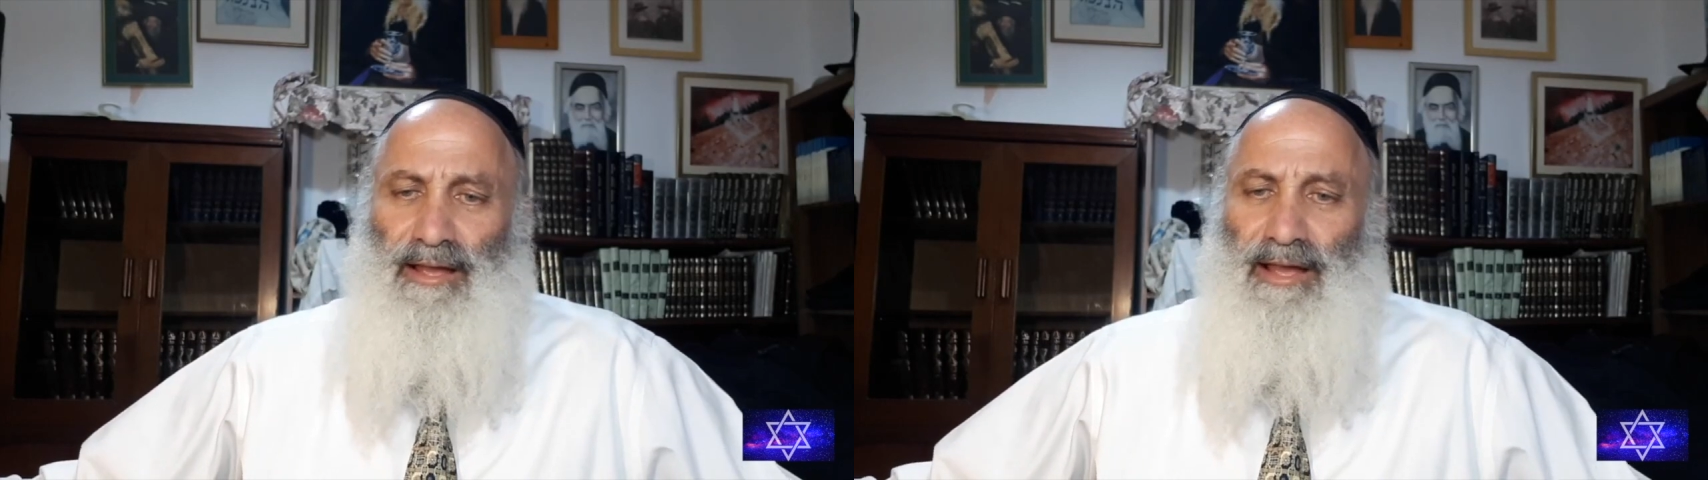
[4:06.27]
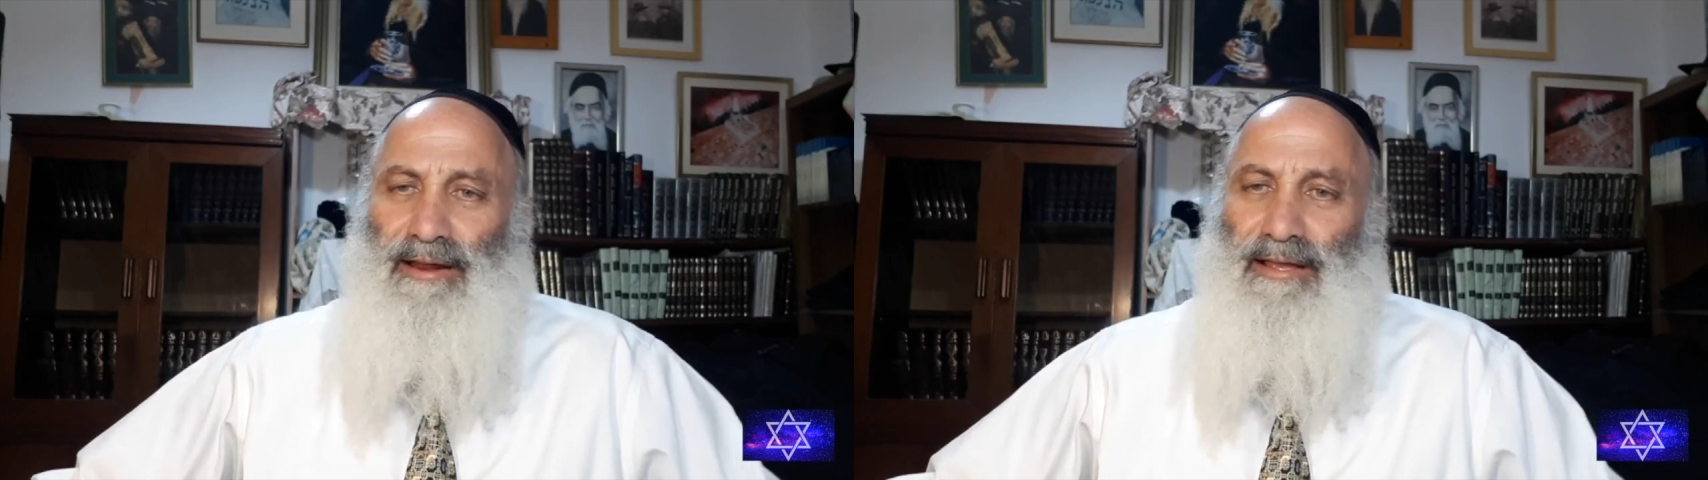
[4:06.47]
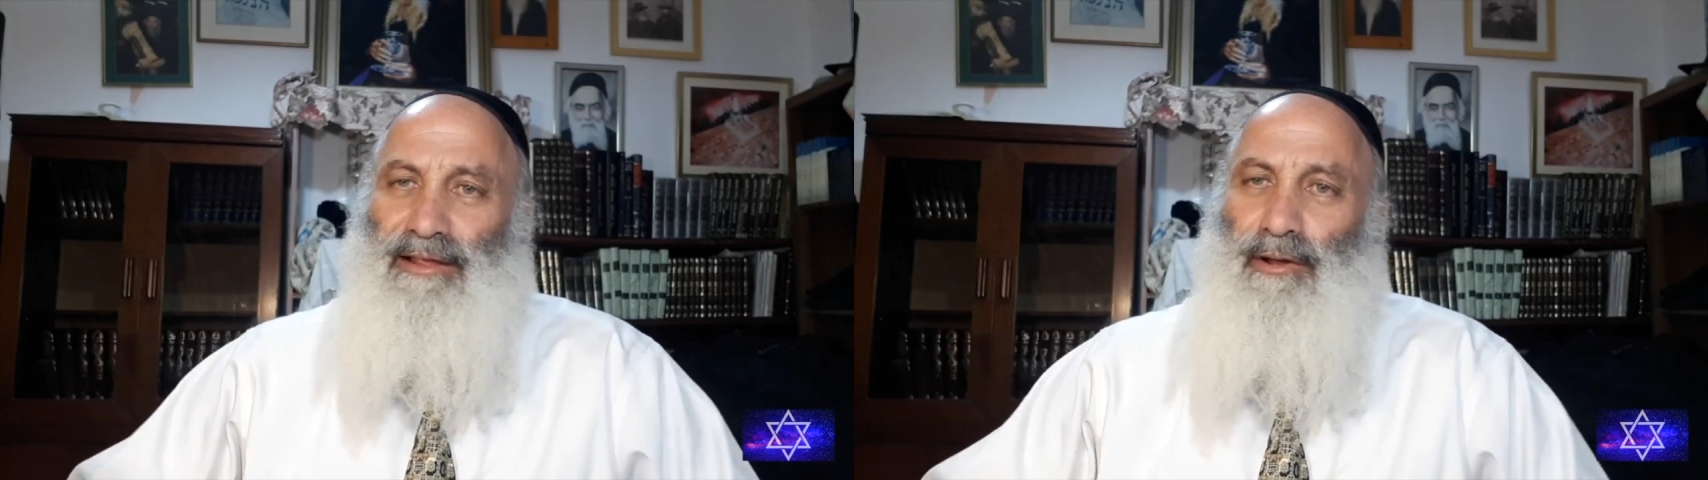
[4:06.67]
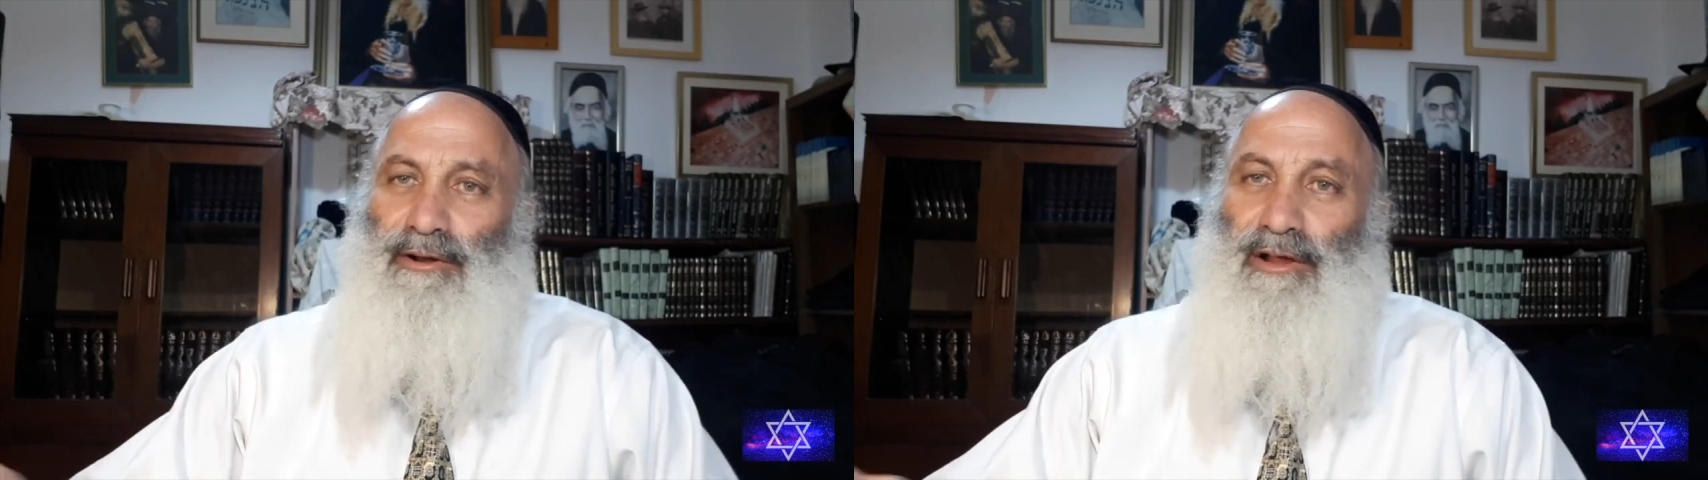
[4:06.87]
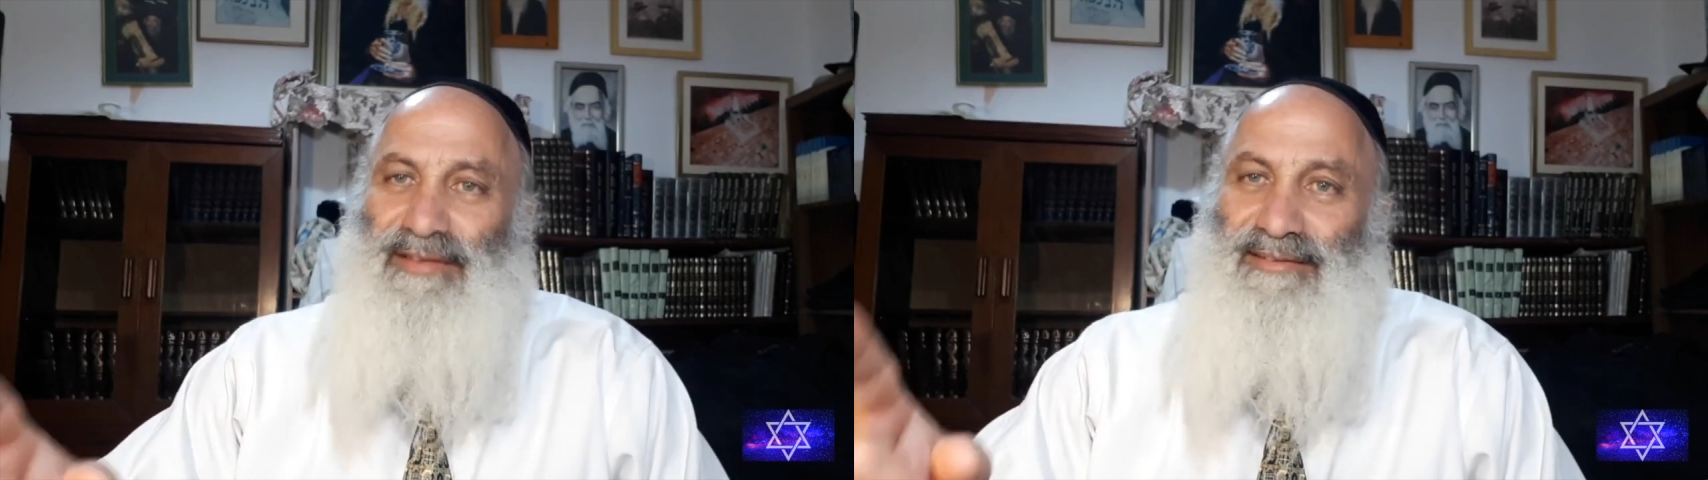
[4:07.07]
And Eliyahu
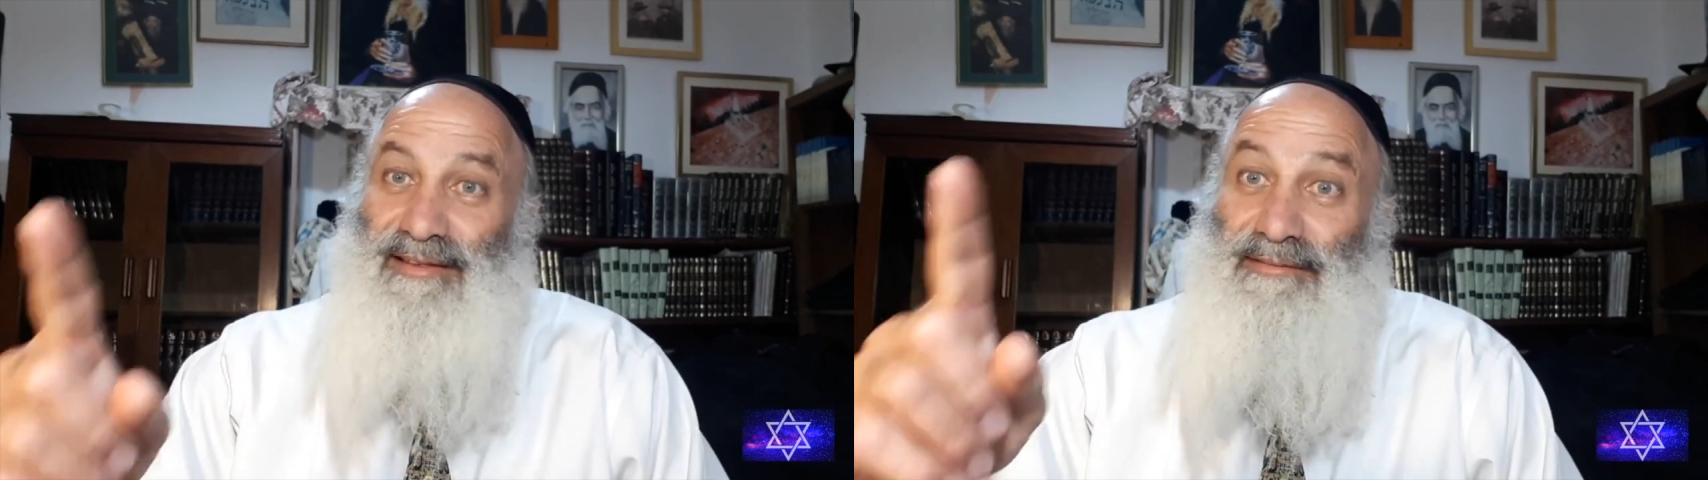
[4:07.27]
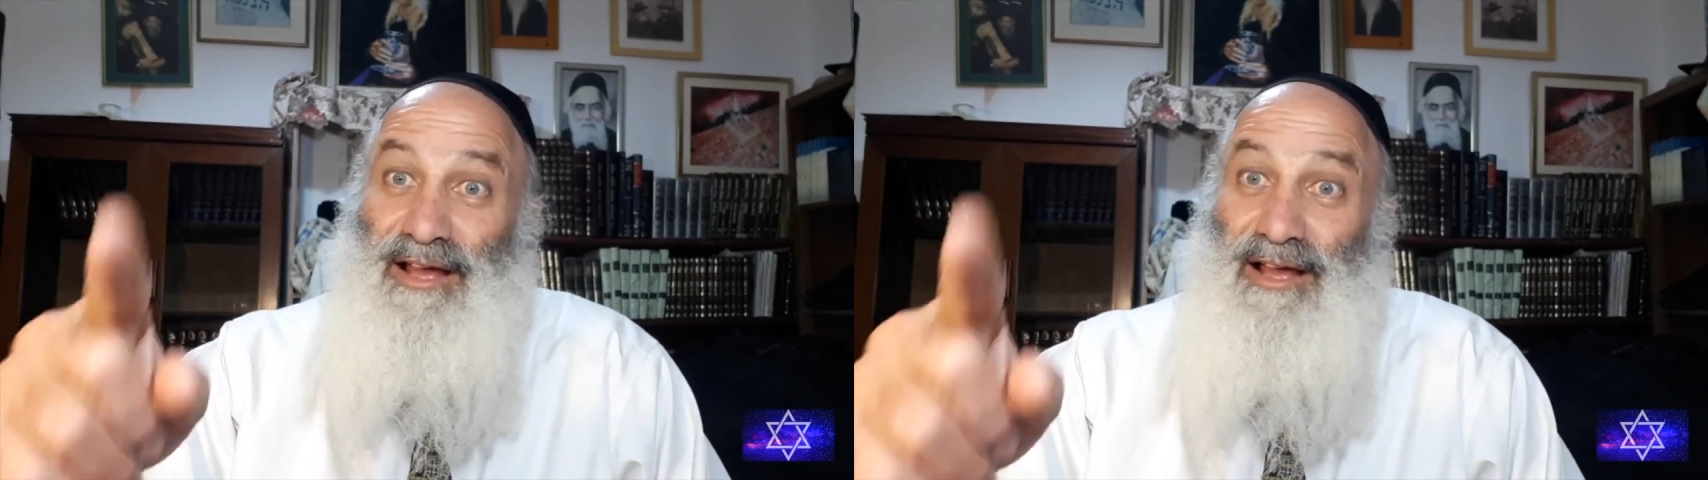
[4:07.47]
Navi said,